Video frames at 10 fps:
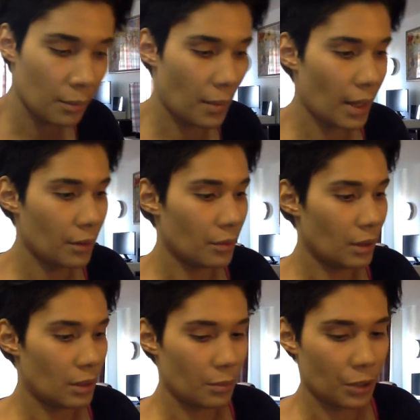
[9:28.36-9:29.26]
bathroom
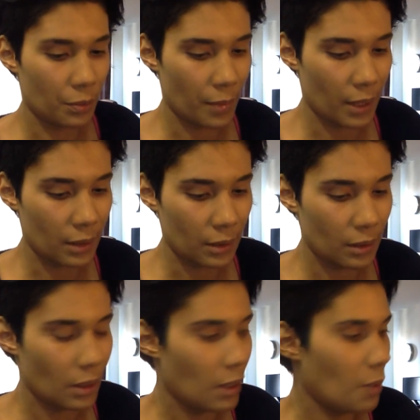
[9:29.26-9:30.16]
is much better,
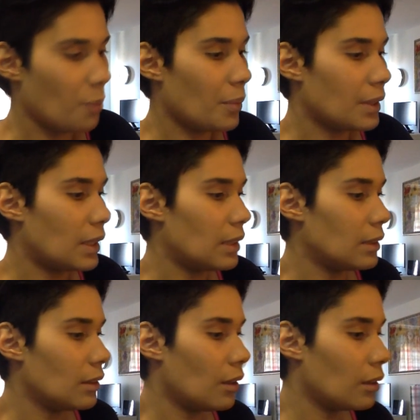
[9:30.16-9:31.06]
but
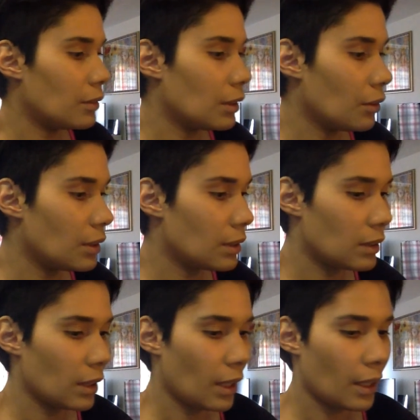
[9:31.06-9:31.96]
then all of the noises,
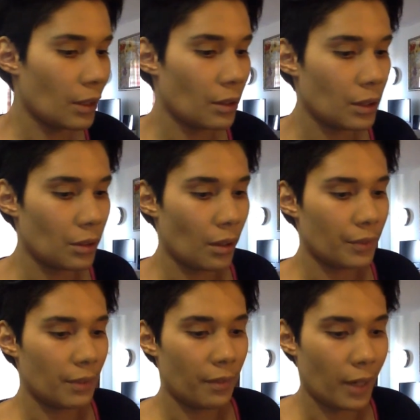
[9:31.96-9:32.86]
like I cannot turn off
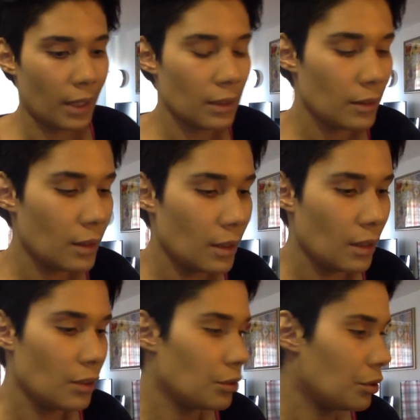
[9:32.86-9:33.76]
the fan
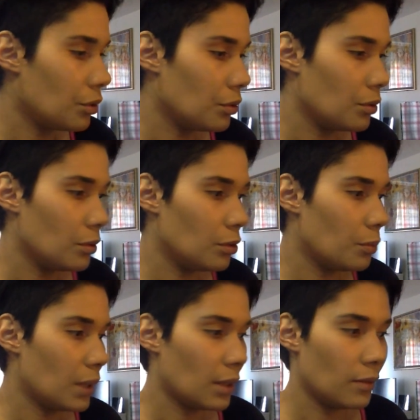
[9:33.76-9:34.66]
to
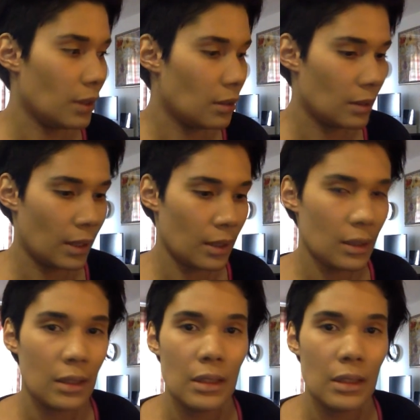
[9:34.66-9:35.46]
make a video there.